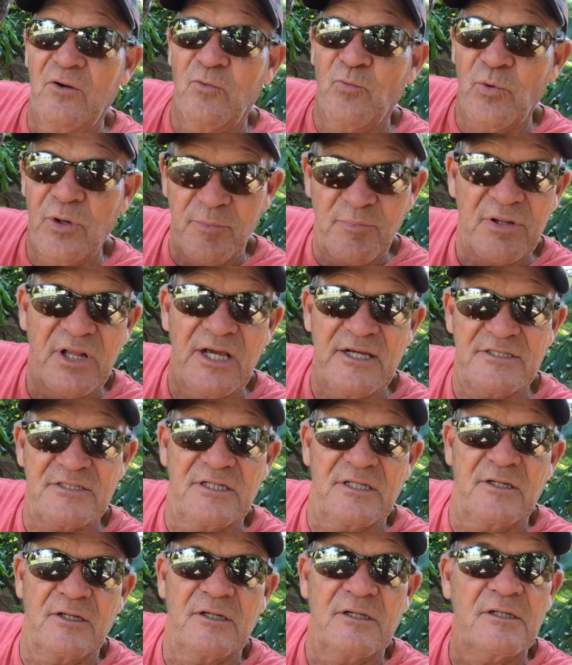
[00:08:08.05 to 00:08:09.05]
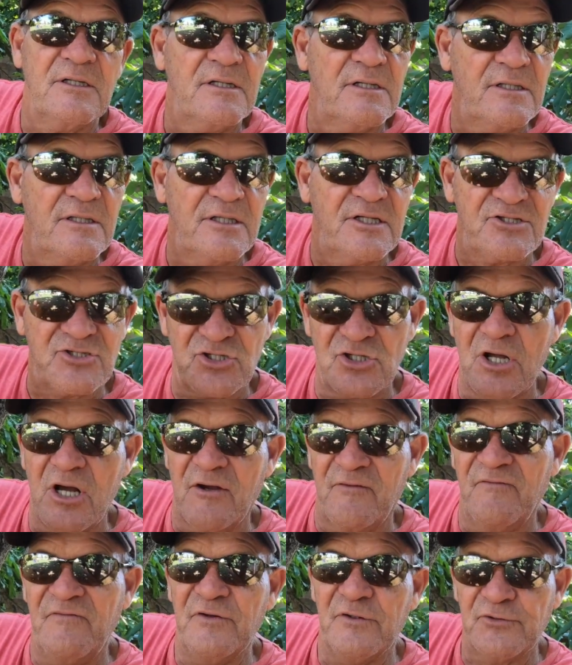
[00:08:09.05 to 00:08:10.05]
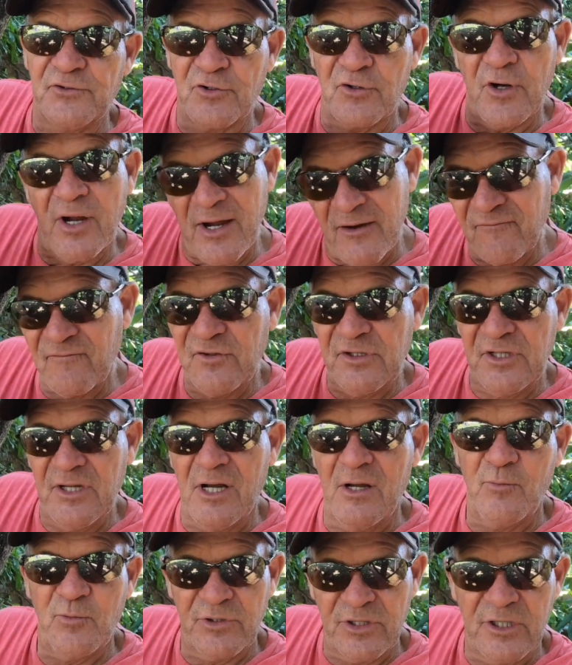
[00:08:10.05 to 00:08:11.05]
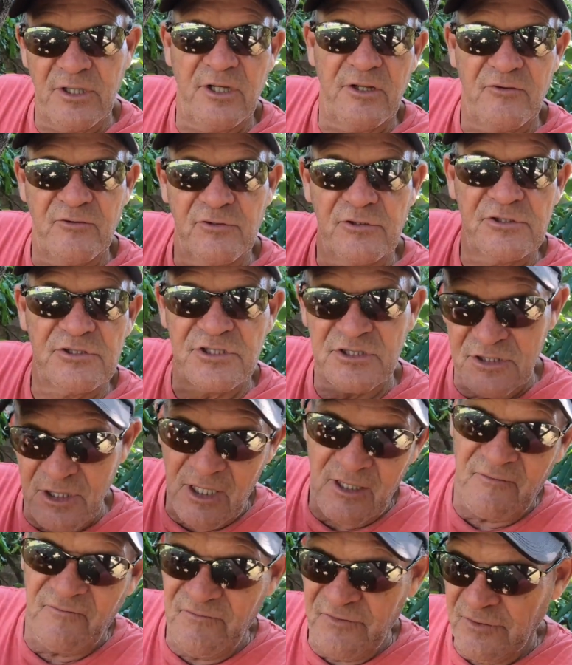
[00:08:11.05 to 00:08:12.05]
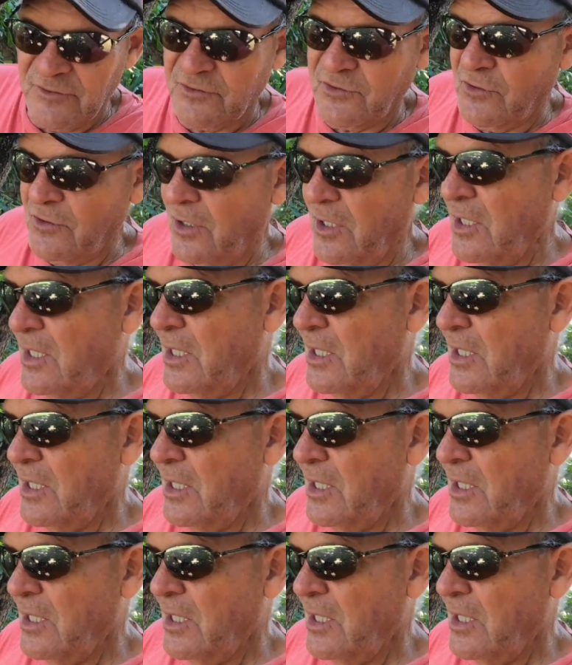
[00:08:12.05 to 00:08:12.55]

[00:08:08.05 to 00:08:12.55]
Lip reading: replacing the stock filter every time with another stock filter.